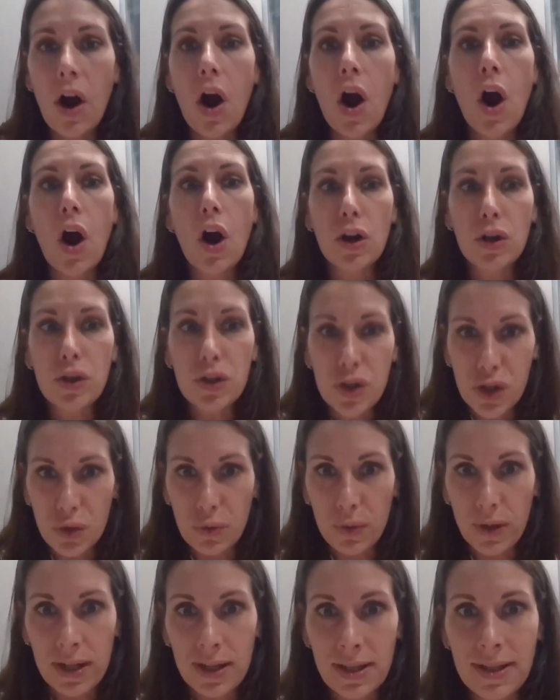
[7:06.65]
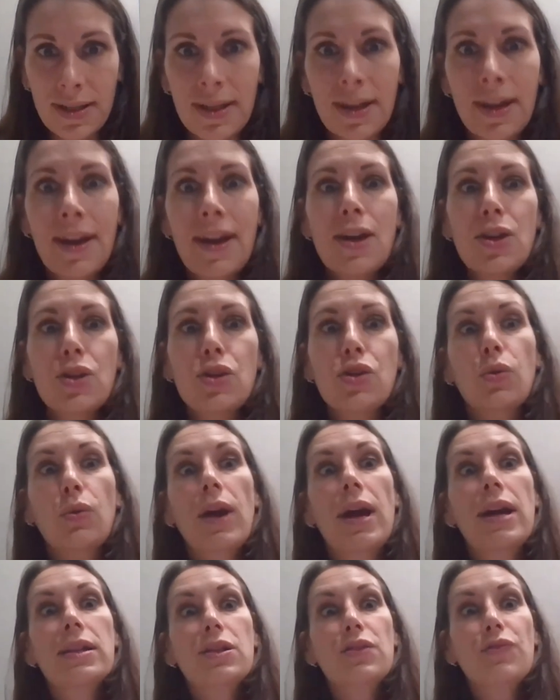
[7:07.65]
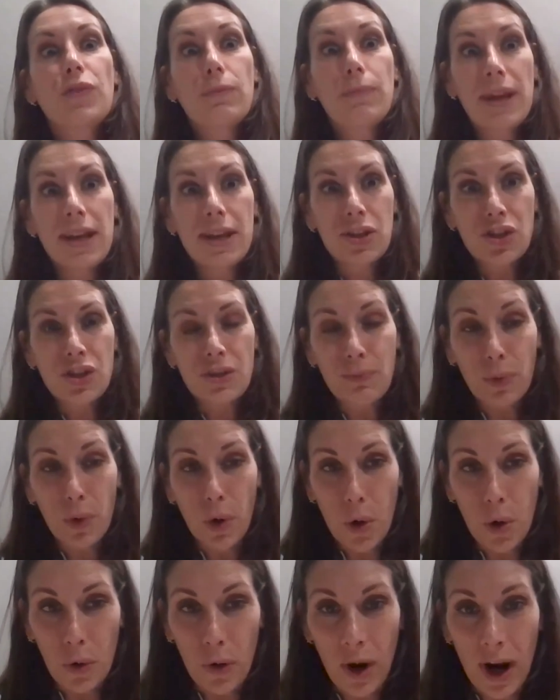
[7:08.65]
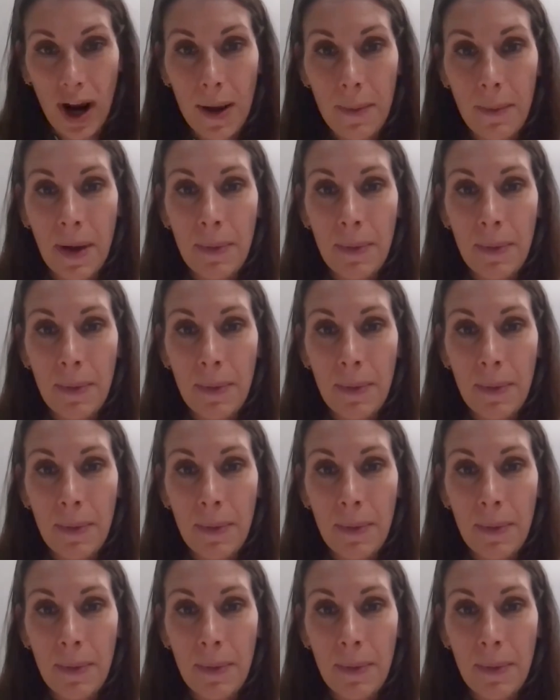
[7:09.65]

arduous transformation program.